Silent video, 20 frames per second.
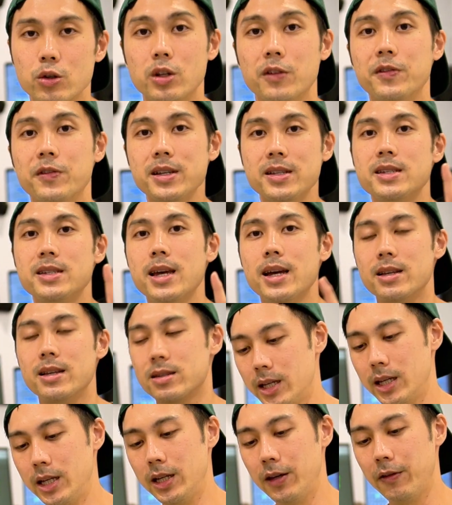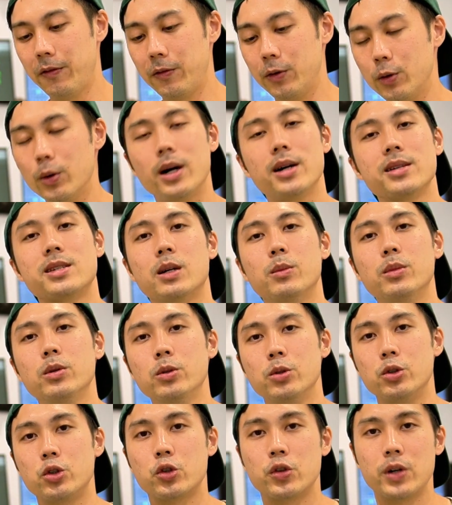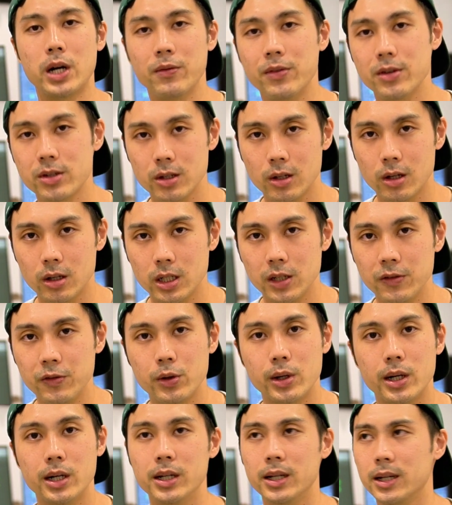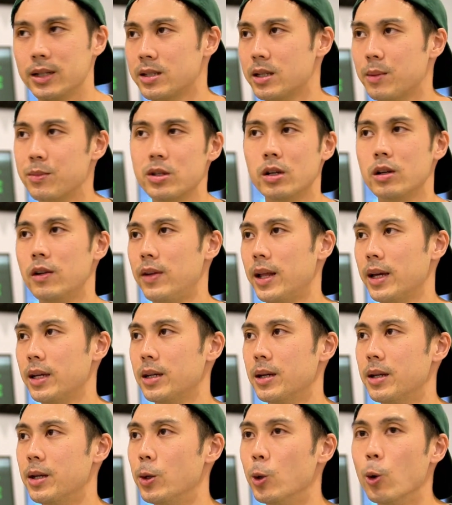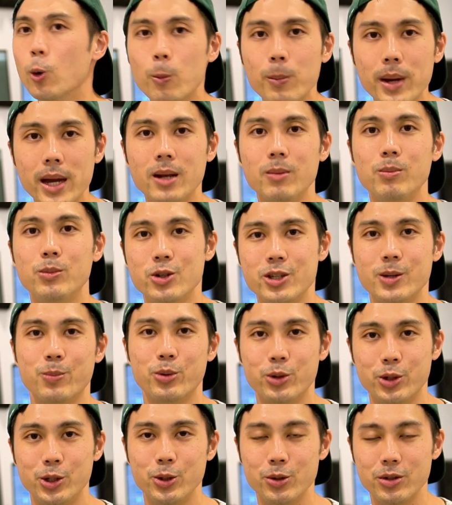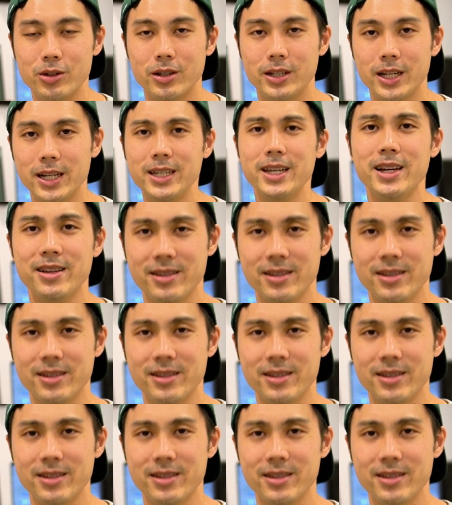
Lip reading: So the first yes, if you are someone who travels a lot, if you're some sort of like a nomad music producer, then